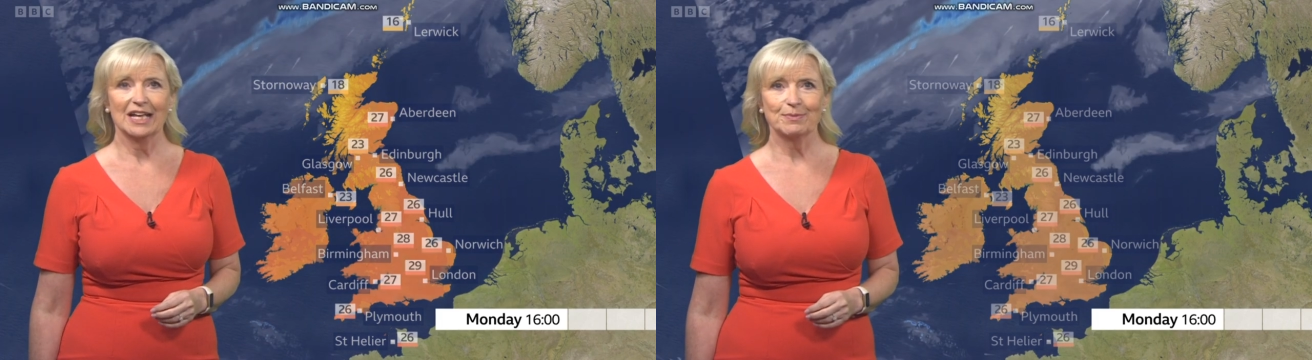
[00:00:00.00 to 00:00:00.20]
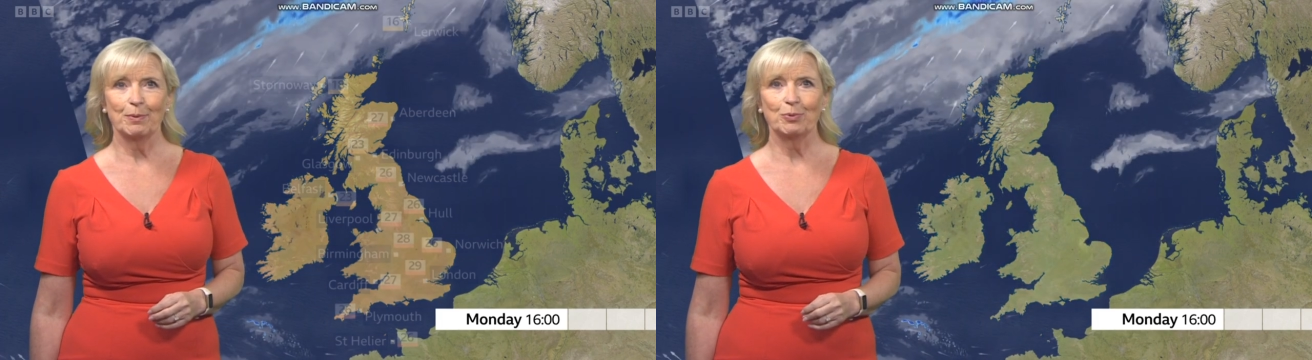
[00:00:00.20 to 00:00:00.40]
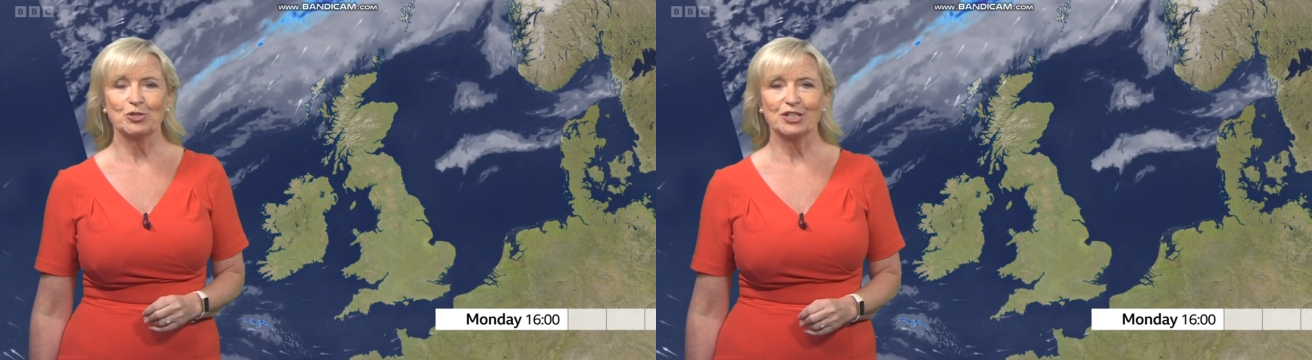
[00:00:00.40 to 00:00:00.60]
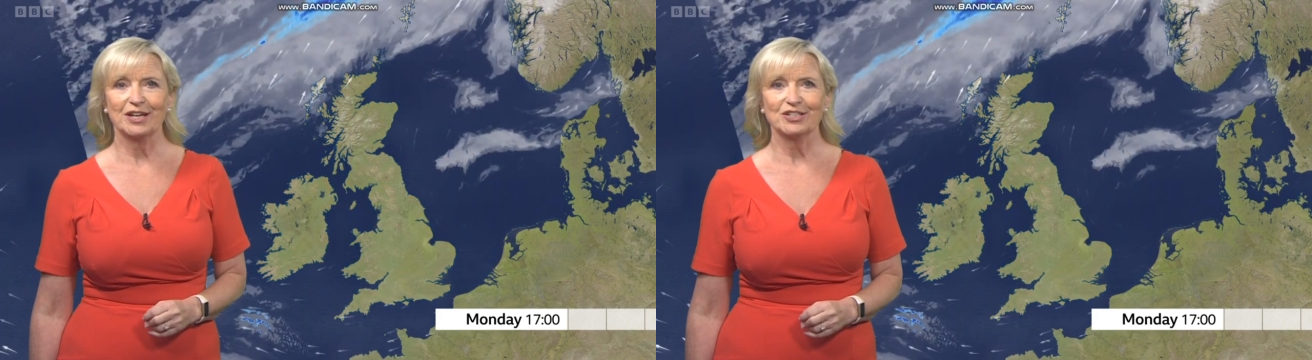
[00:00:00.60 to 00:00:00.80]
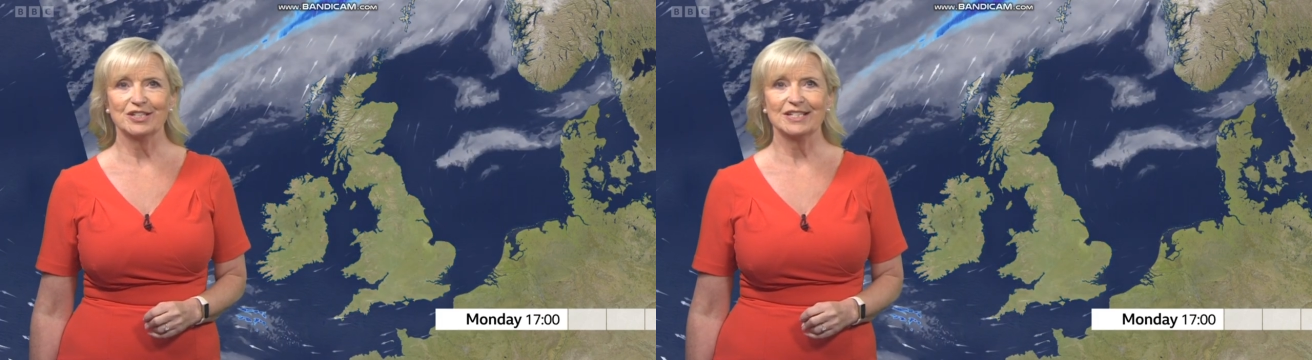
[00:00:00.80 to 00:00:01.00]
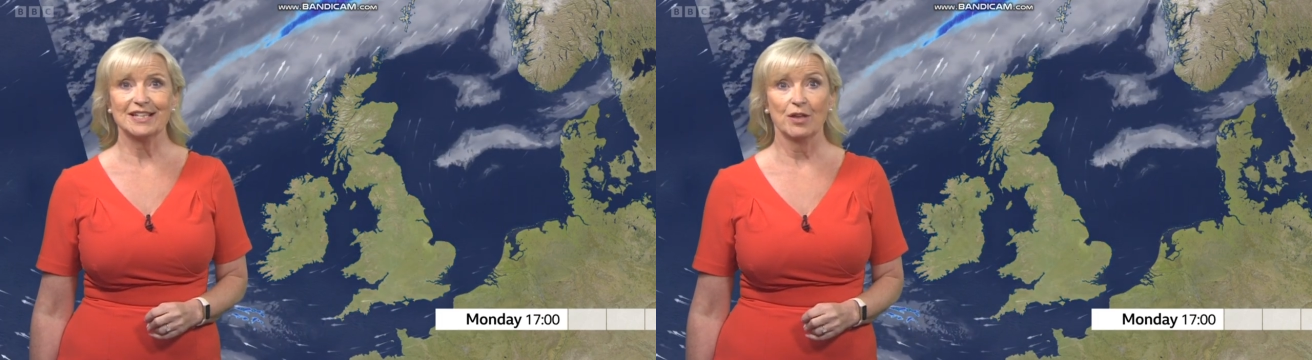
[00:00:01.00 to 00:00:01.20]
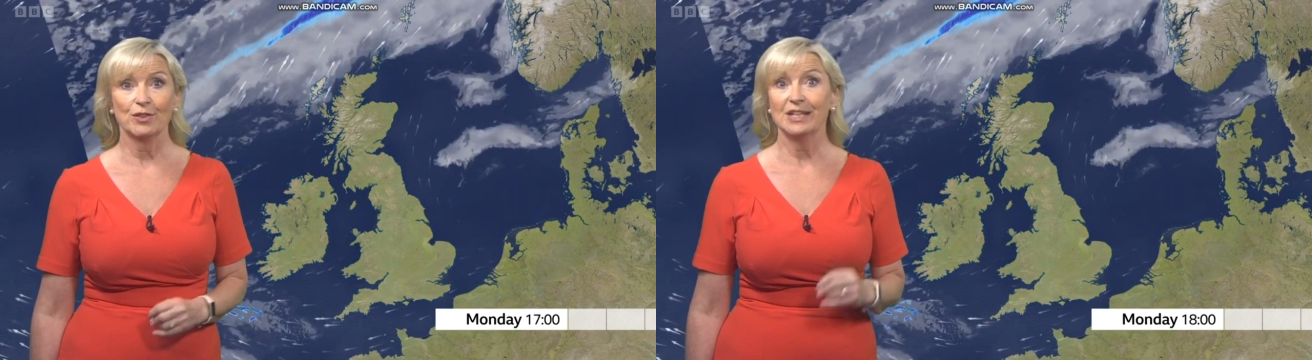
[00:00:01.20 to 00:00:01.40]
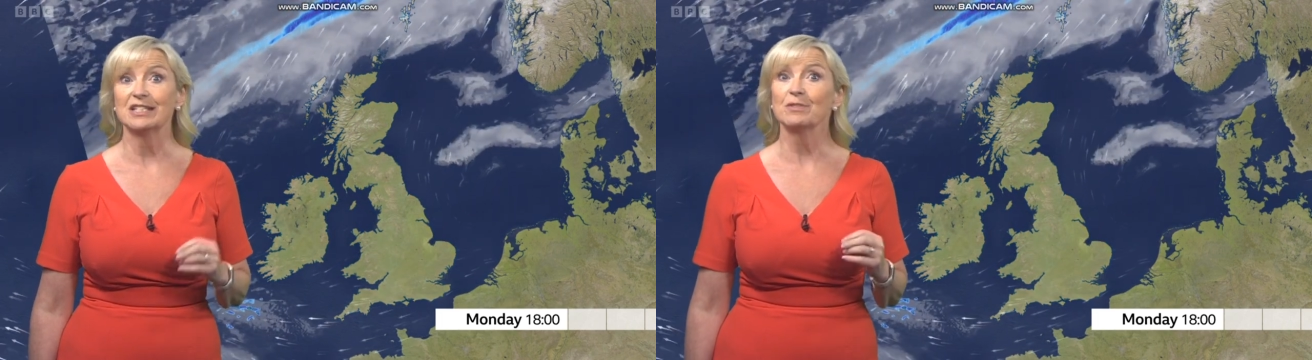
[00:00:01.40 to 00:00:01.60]
as we push down to the
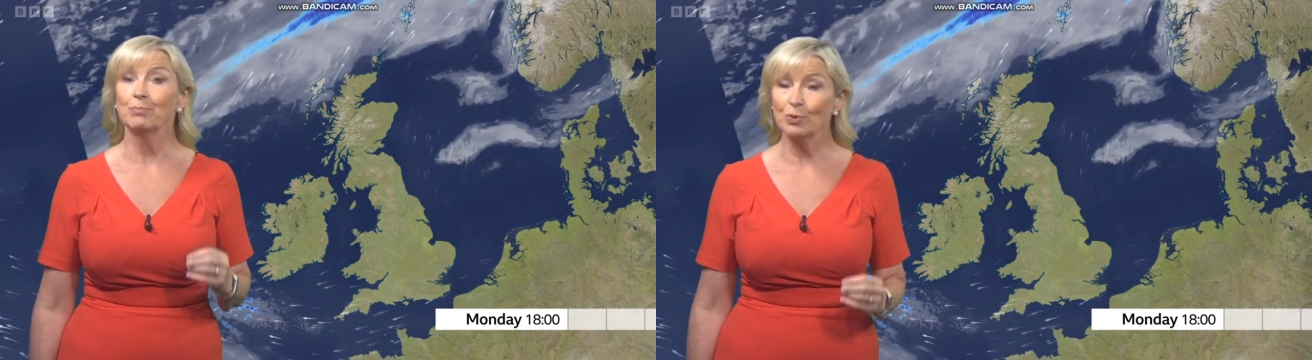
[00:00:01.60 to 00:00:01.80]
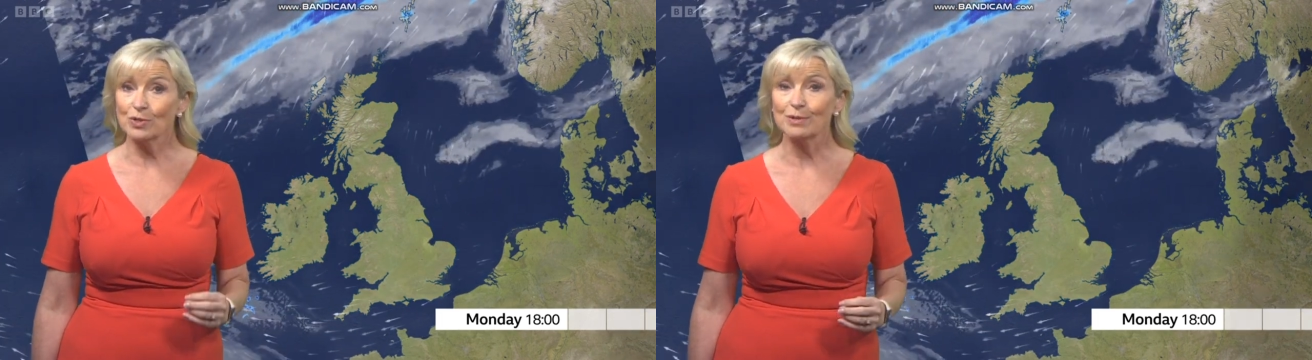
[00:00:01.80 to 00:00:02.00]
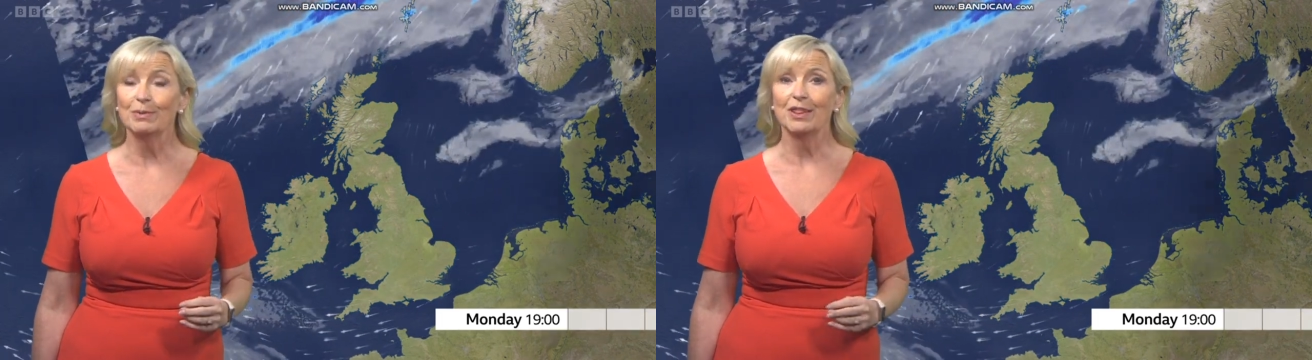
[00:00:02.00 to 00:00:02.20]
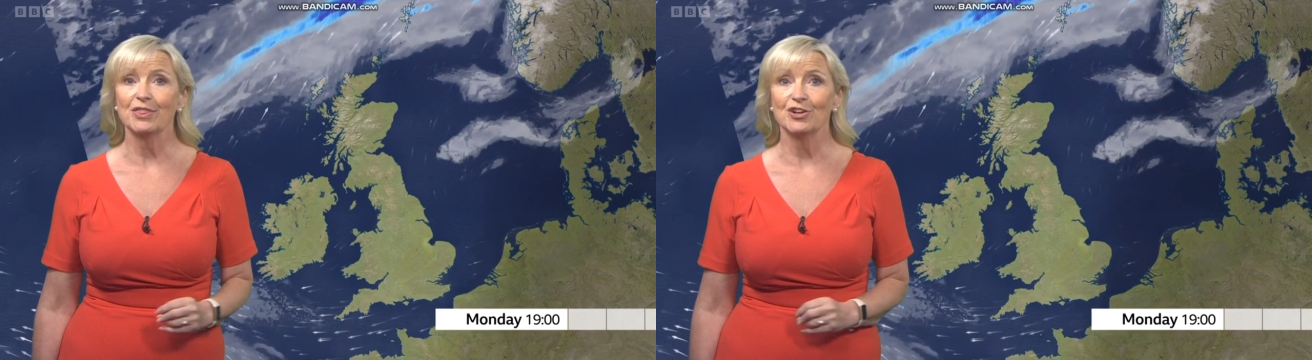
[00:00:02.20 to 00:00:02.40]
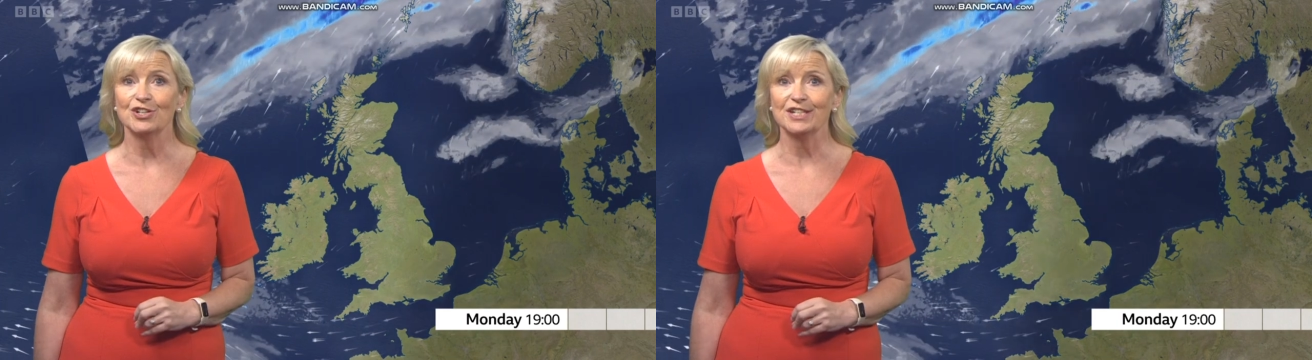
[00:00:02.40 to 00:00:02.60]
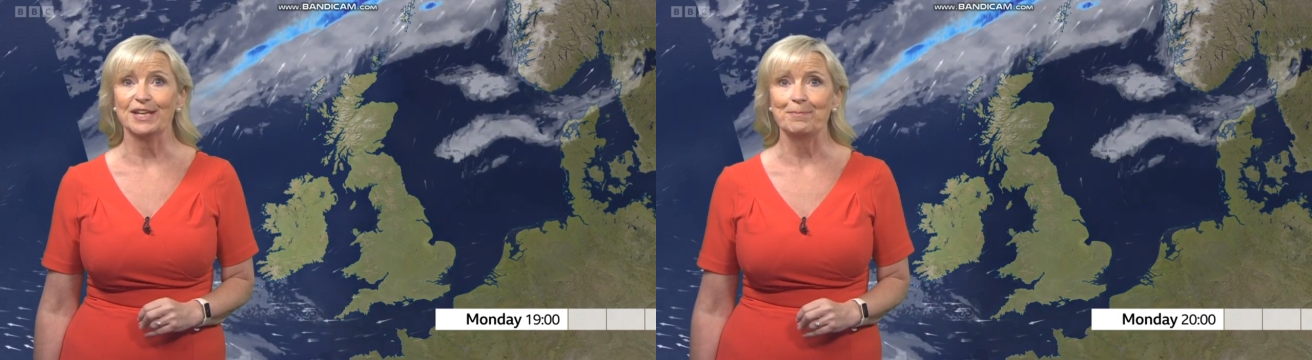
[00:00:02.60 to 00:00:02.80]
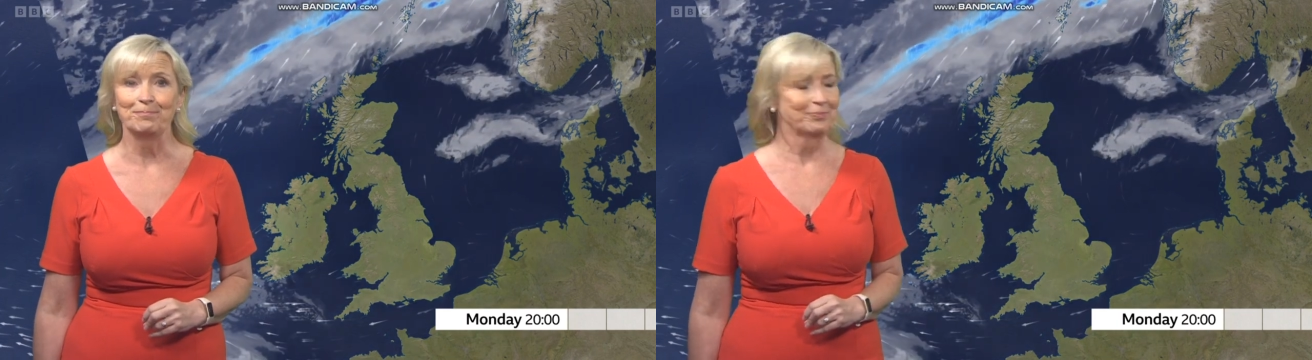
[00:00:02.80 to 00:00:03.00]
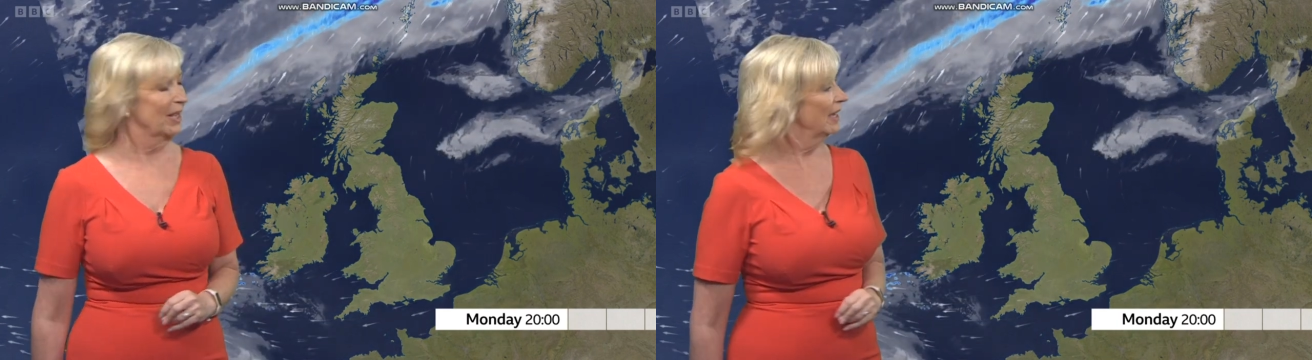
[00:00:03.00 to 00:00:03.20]
southeast, possibly 30.